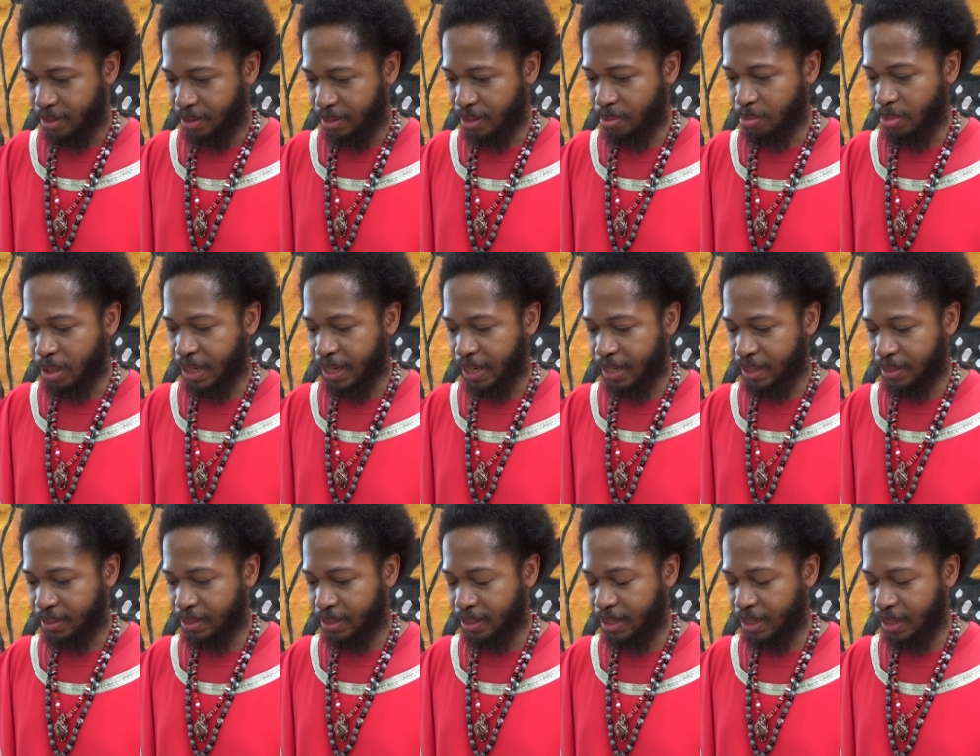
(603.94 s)
Give me like
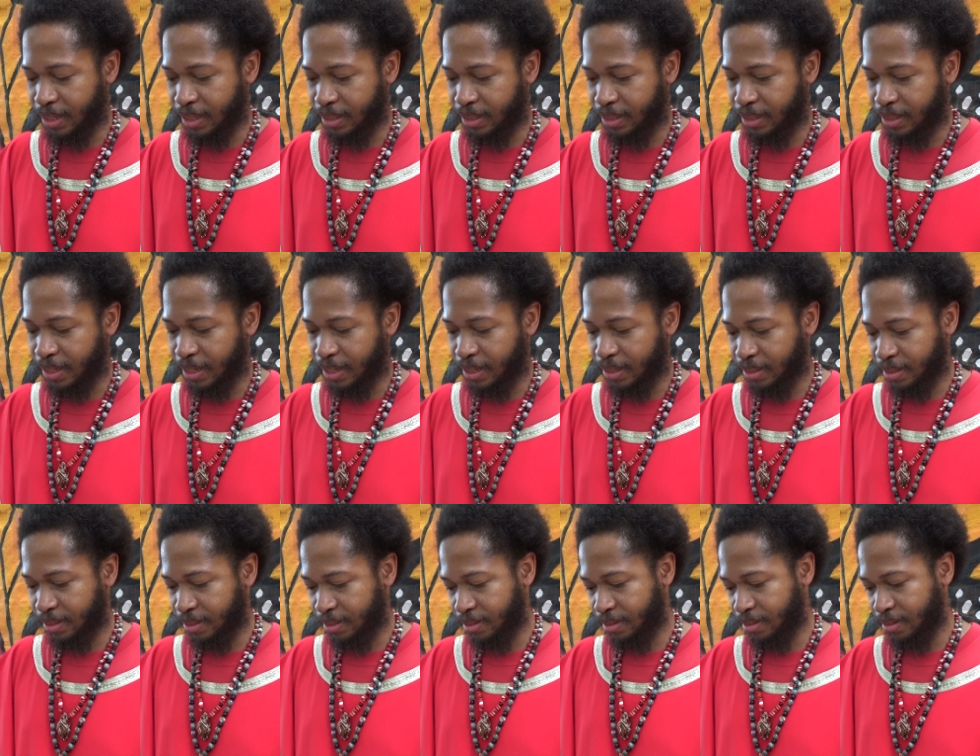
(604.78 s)
10 seconds.
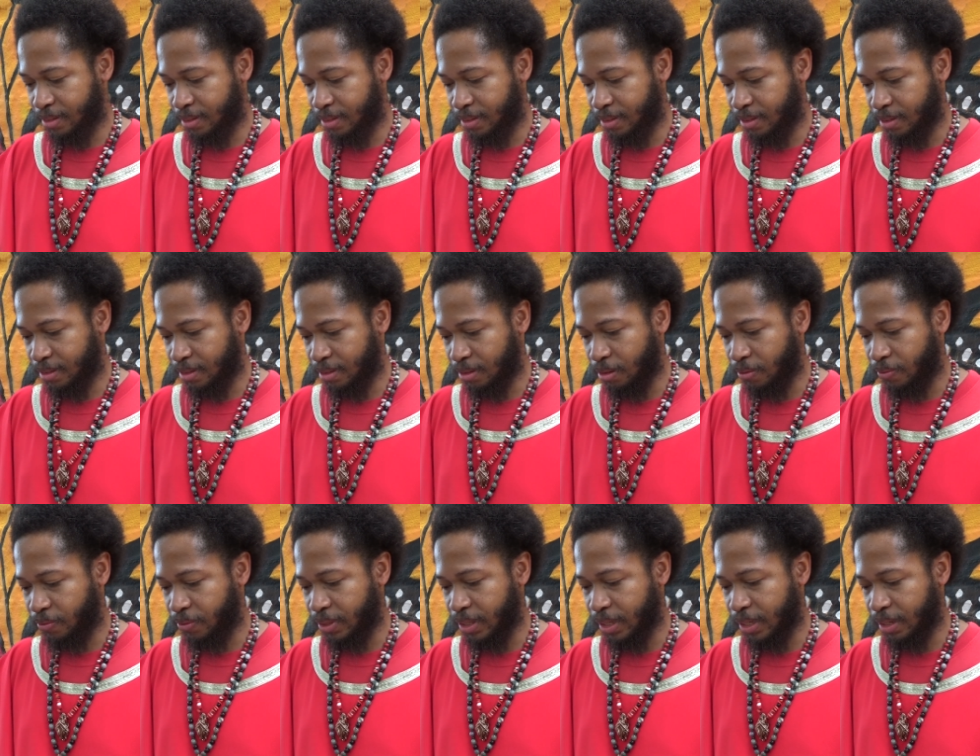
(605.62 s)

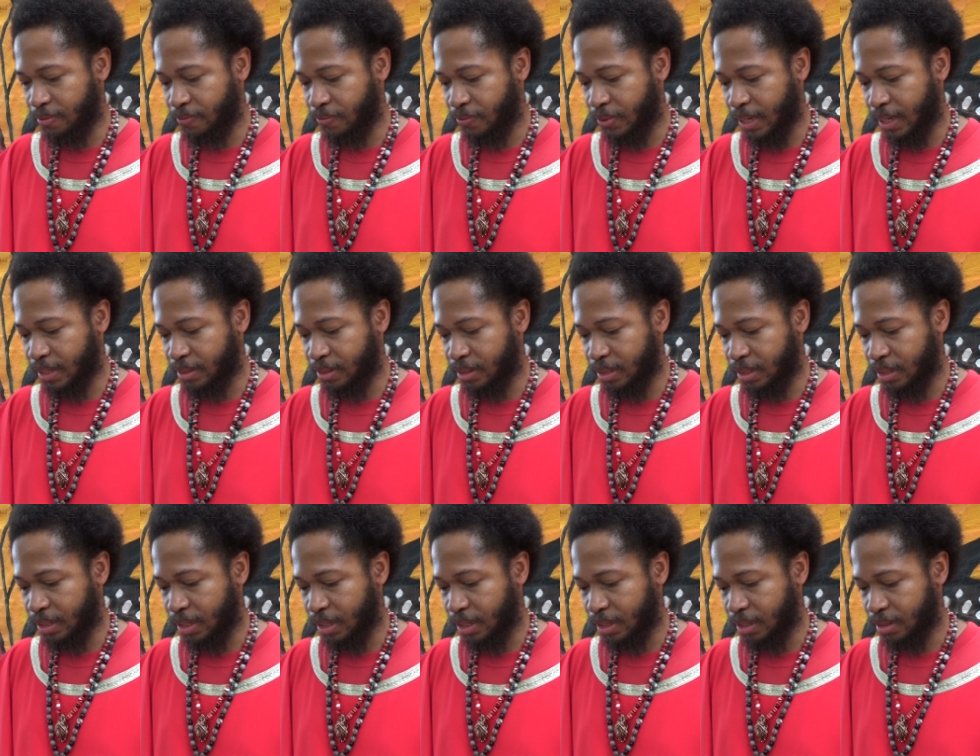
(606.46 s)
Hopefully faster
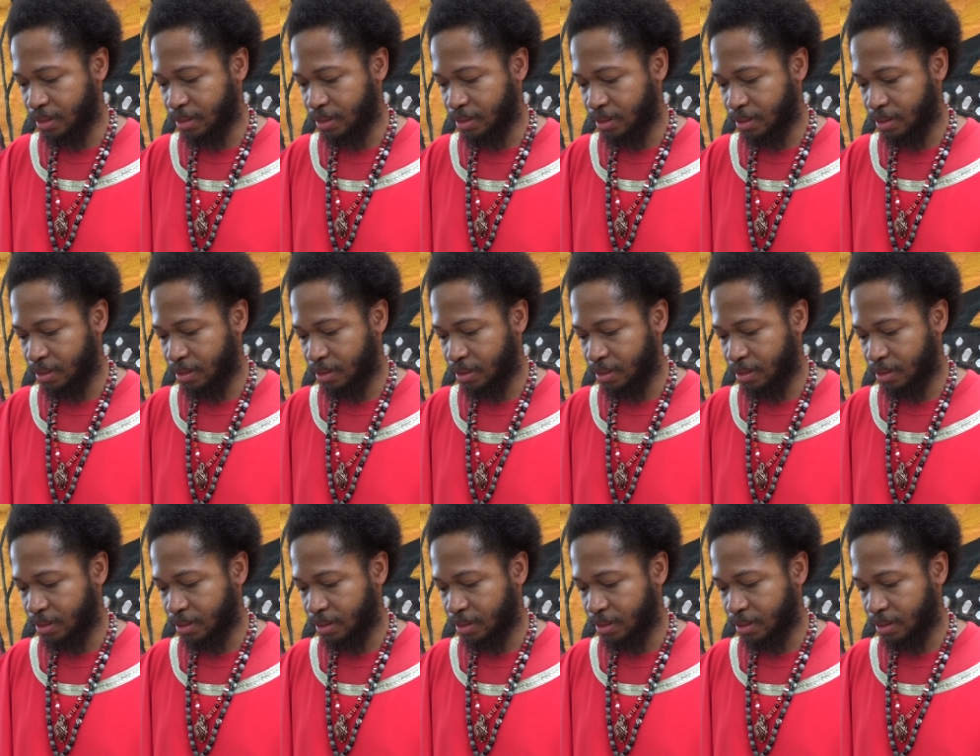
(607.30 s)
than that.